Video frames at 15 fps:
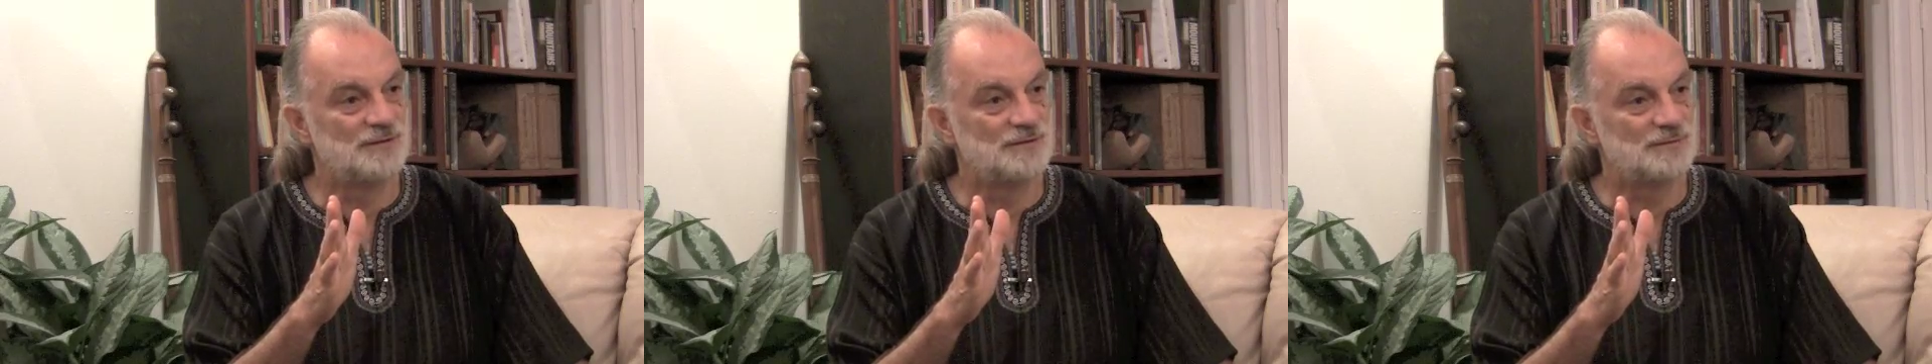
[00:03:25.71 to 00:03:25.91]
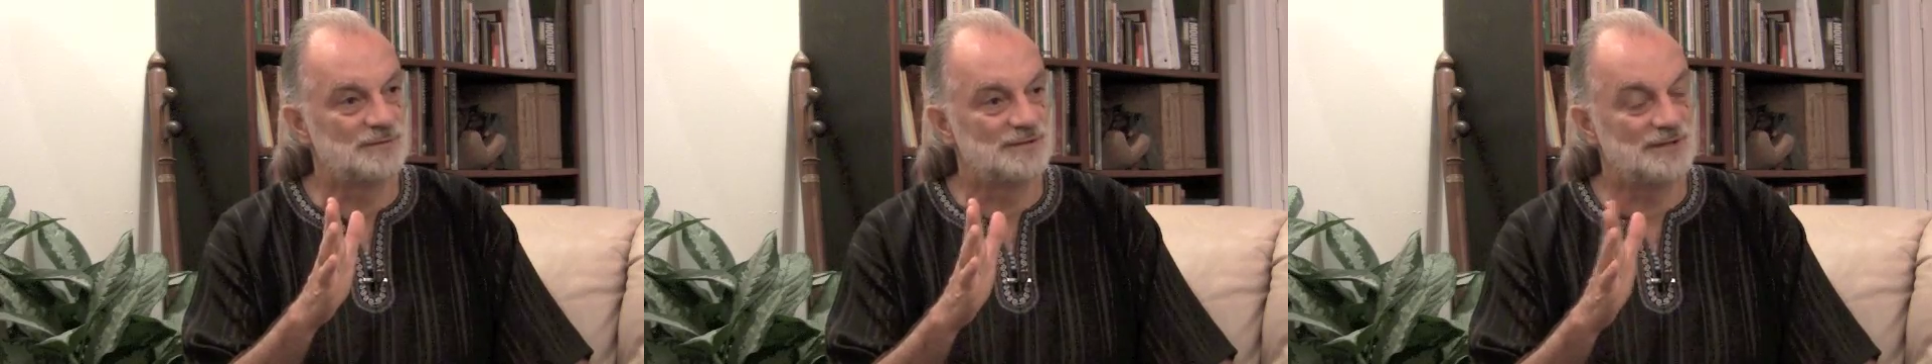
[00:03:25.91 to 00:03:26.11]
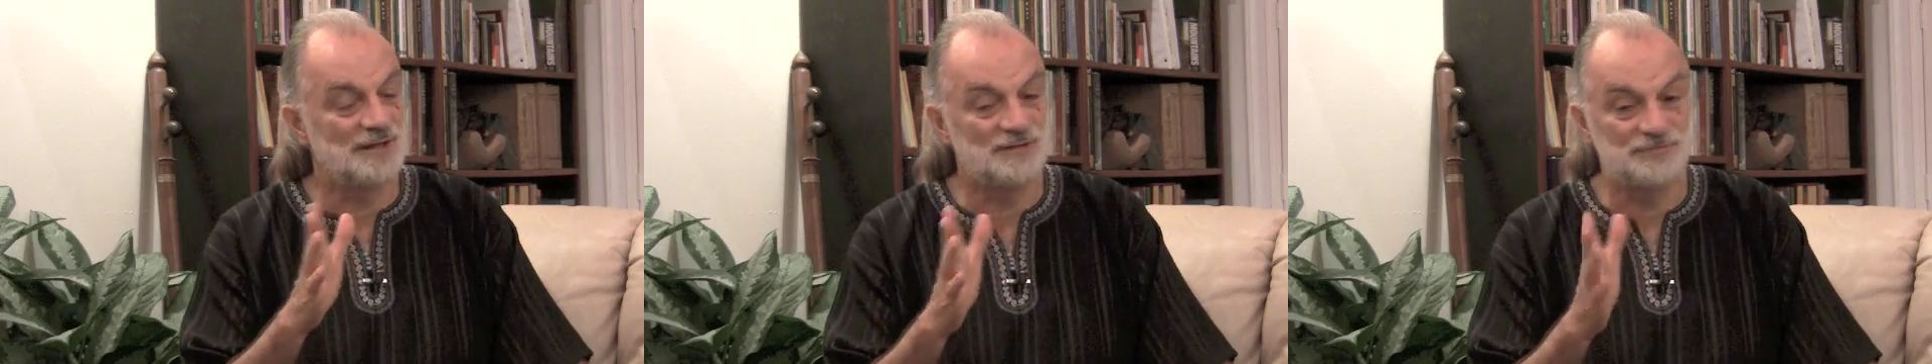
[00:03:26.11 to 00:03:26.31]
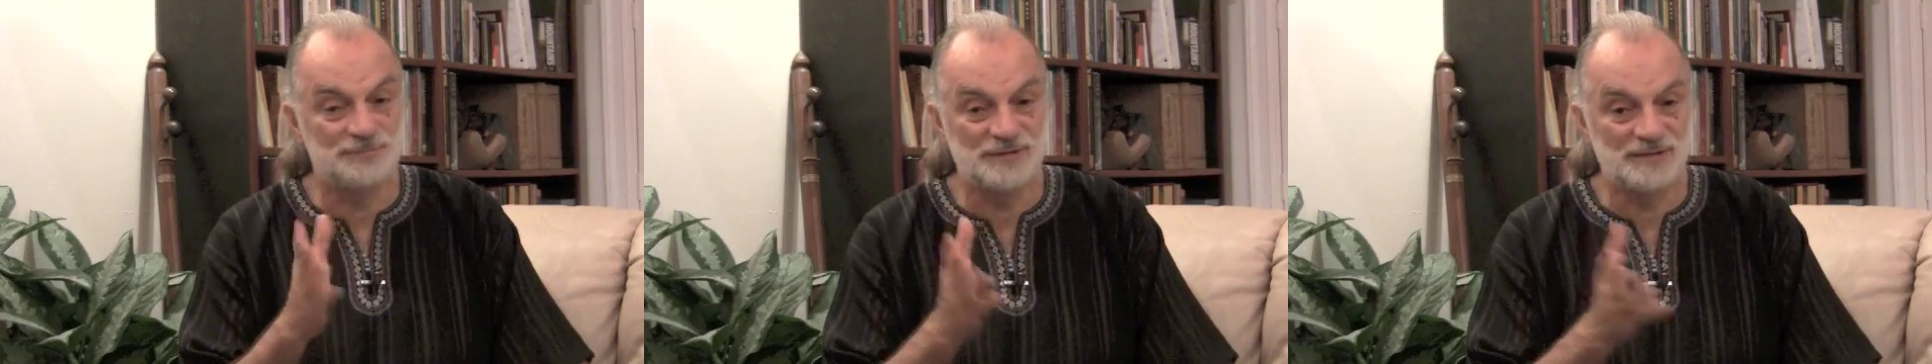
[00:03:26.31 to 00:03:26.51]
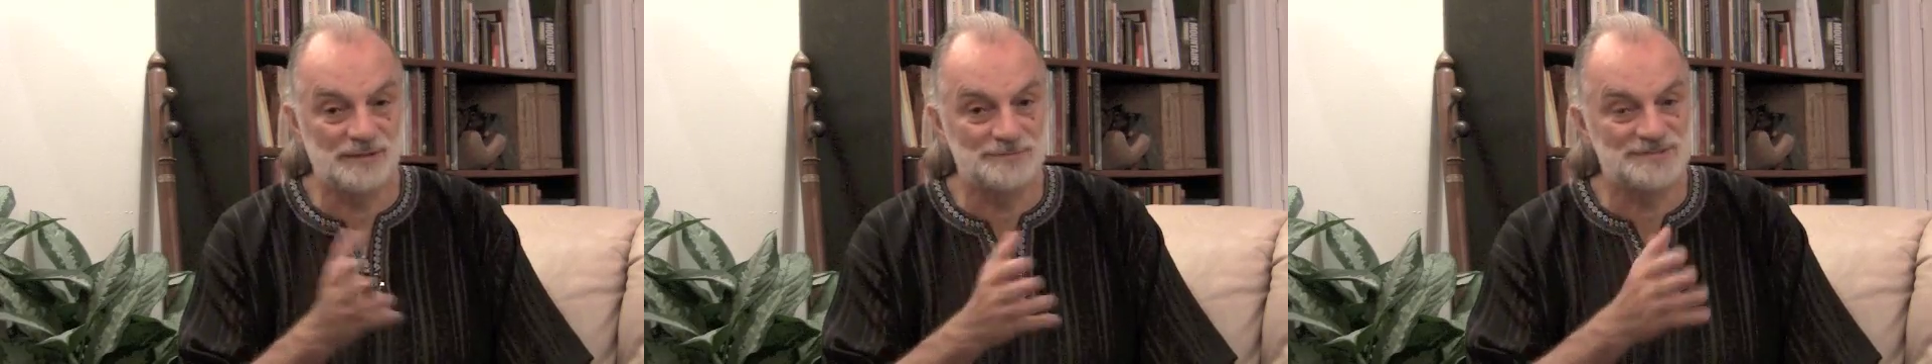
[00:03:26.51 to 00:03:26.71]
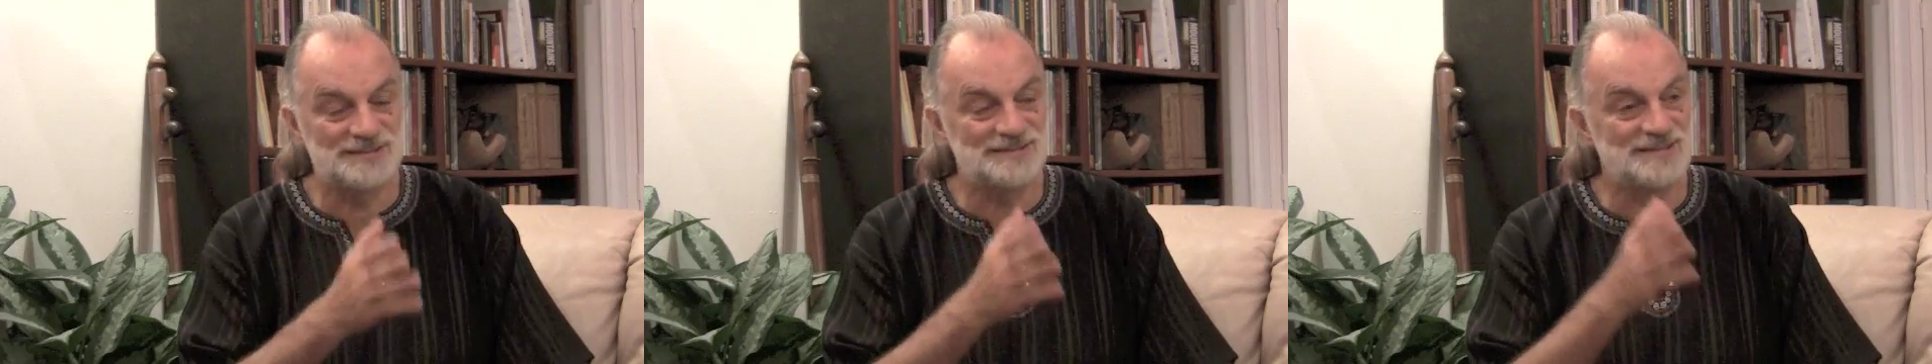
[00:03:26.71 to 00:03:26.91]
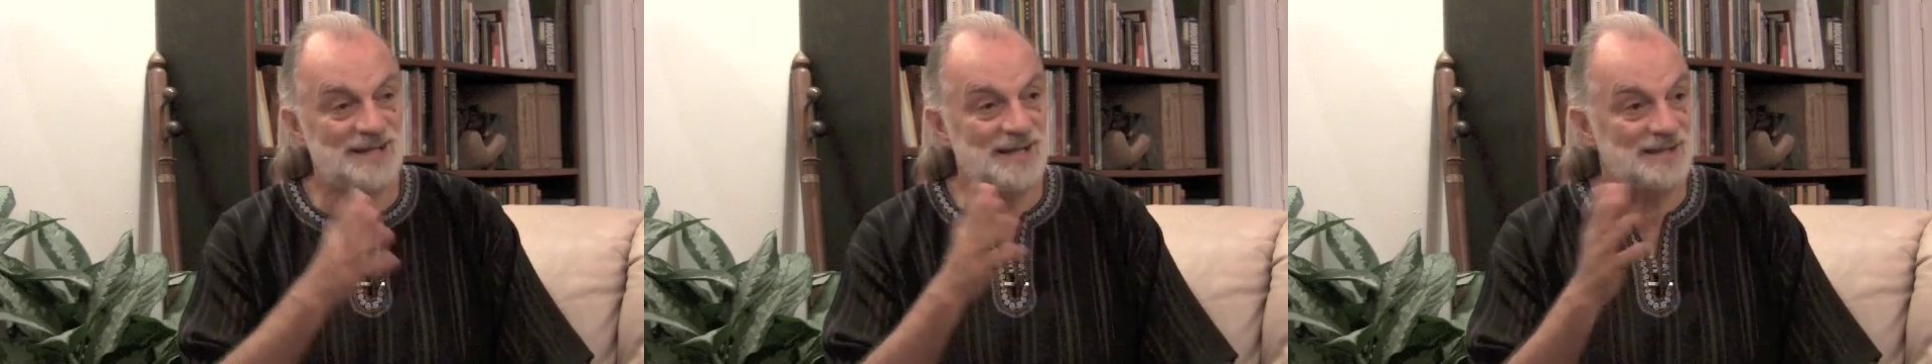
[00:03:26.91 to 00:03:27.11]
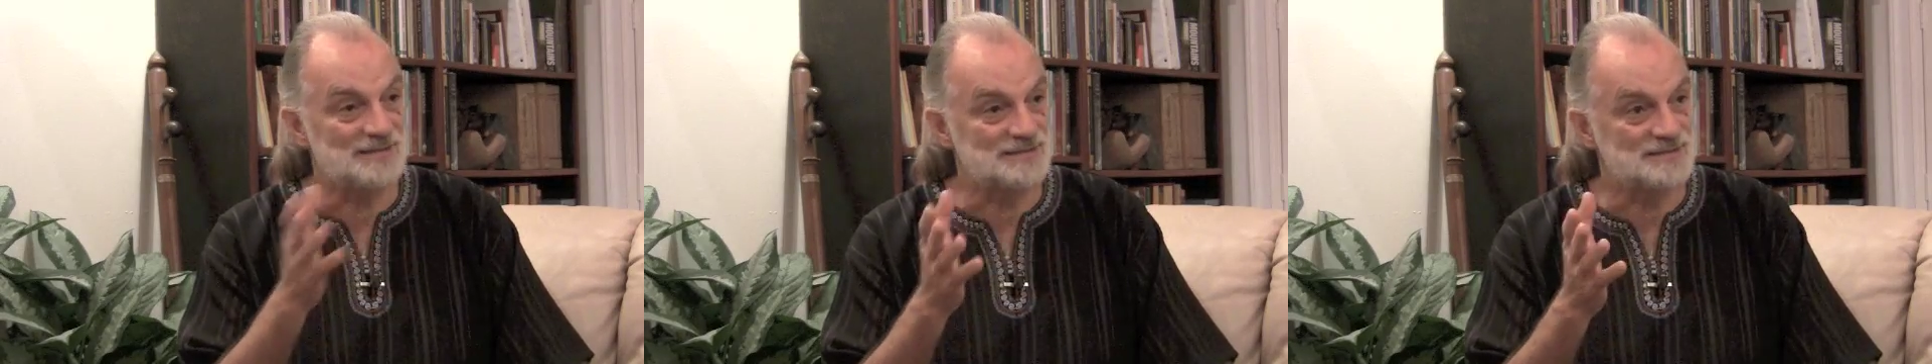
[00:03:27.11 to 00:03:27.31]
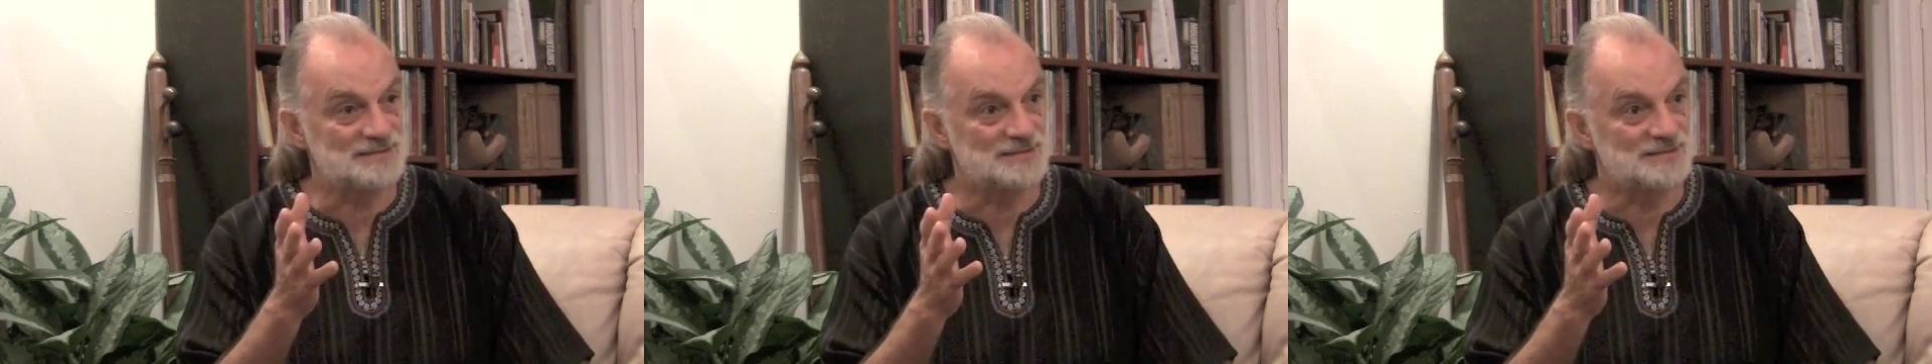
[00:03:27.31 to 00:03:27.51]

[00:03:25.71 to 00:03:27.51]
where life becomes a dance